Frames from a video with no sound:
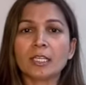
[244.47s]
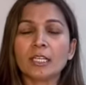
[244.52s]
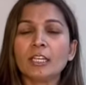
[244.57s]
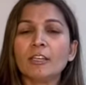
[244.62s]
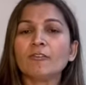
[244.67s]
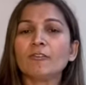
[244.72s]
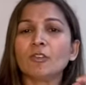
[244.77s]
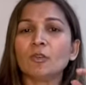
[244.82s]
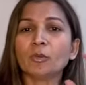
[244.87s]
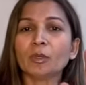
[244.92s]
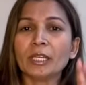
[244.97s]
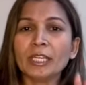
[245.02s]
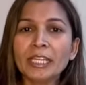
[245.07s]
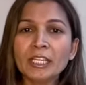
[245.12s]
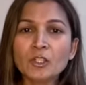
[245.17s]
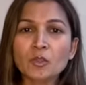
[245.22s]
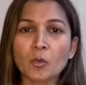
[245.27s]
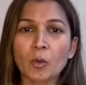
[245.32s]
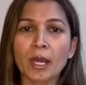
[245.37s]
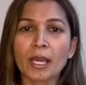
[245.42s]
If you
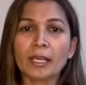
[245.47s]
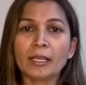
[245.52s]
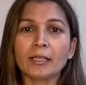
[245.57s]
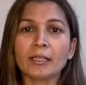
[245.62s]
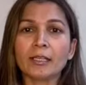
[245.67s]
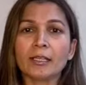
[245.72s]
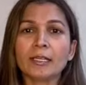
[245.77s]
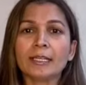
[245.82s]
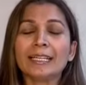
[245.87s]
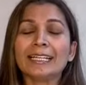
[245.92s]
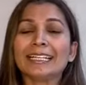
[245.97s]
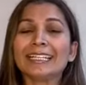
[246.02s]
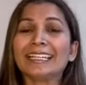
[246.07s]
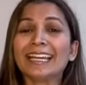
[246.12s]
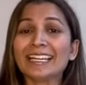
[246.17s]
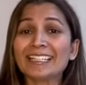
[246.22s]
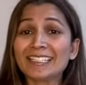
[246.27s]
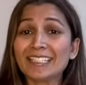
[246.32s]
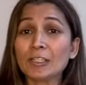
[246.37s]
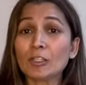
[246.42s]
eat well,
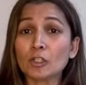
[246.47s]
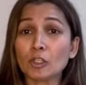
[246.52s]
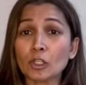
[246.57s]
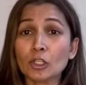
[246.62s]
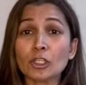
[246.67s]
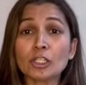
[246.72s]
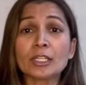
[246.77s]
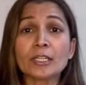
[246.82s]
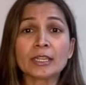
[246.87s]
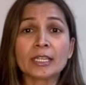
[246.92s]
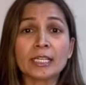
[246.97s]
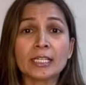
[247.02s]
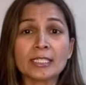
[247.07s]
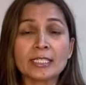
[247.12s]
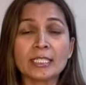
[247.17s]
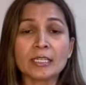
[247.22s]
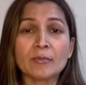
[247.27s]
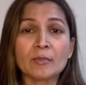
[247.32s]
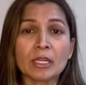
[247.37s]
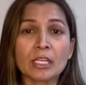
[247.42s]
get in good
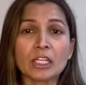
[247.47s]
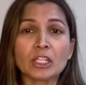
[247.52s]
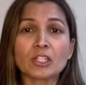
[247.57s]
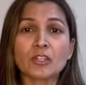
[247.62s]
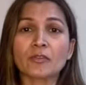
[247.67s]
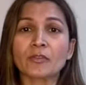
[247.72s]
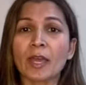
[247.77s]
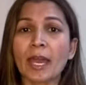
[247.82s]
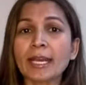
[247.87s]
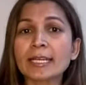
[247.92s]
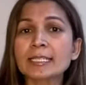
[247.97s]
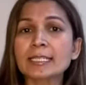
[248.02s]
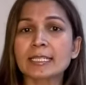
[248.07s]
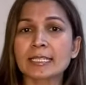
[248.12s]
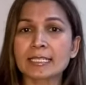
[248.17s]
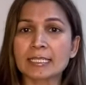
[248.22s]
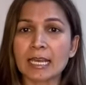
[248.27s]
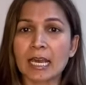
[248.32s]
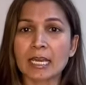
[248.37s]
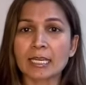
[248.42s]
30 minutes of
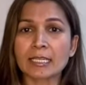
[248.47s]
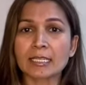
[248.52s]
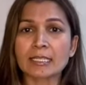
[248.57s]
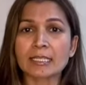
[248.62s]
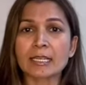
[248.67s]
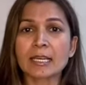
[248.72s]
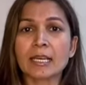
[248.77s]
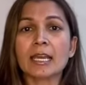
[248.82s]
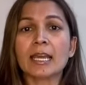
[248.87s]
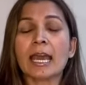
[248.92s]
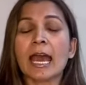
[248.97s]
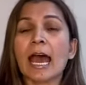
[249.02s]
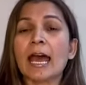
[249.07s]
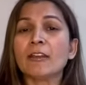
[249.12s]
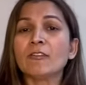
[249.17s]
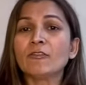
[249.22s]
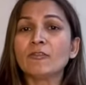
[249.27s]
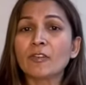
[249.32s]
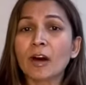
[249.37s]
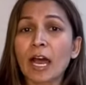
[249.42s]
exercise
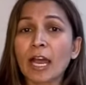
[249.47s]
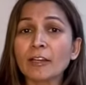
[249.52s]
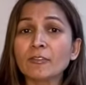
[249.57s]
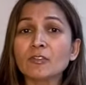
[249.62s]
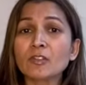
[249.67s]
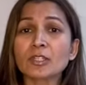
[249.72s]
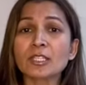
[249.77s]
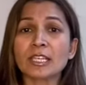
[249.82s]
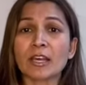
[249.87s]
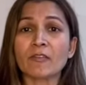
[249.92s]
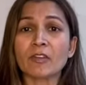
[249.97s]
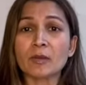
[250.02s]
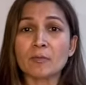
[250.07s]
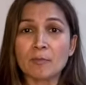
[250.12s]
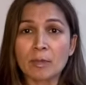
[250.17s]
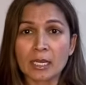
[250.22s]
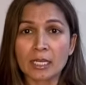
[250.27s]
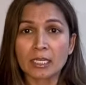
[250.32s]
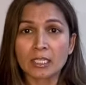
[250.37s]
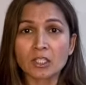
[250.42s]
and 5 to 7
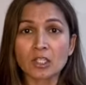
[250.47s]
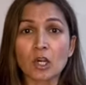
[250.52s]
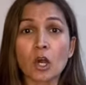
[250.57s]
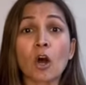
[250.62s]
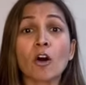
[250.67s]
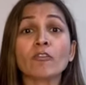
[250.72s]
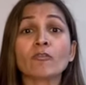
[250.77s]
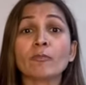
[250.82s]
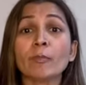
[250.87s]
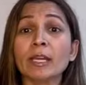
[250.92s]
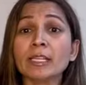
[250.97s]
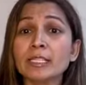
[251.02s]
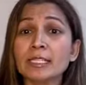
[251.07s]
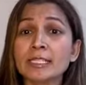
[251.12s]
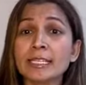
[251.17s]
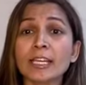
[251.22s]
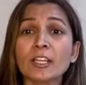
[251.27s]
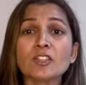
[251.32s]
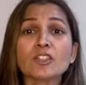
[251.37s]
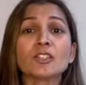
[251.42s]
minutes of
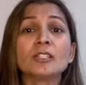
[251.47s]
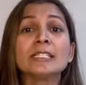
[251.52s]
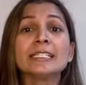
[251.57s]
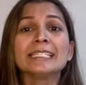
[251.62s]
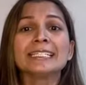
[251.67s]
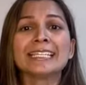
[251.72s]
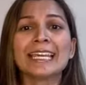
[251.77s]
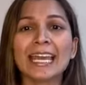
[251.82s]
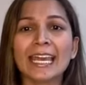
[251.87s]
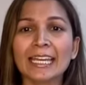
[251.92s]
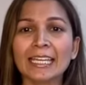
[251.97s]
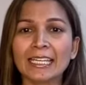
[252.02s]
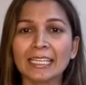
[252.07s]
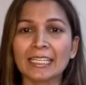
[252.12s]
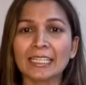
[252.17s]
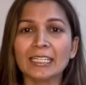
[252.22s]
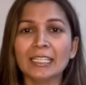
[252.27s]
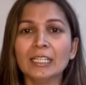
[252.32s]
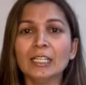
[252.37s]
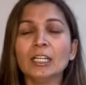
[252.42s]
meditation
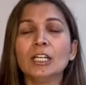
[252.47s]
daily,